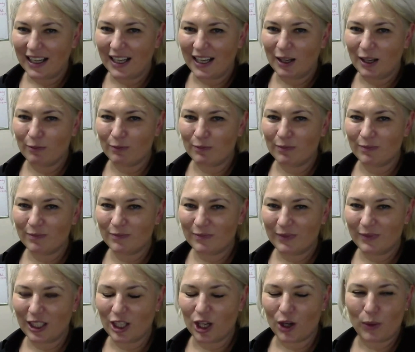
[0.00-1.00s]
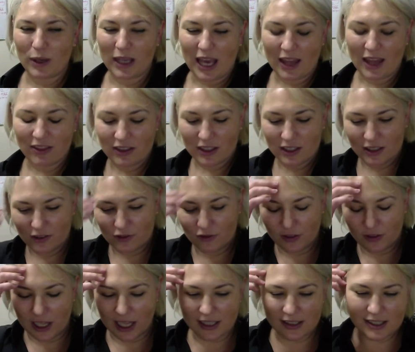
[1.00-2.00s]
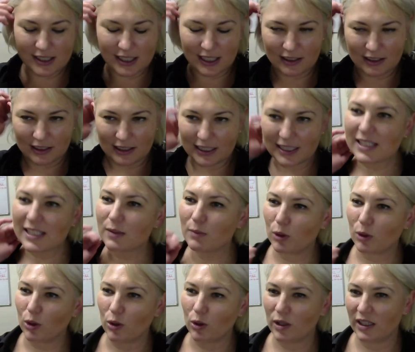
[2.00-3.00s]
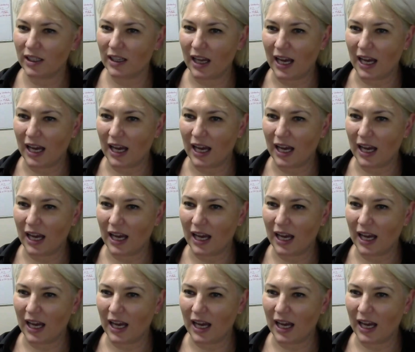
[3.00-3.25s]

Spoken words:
We had the floods in Lismore.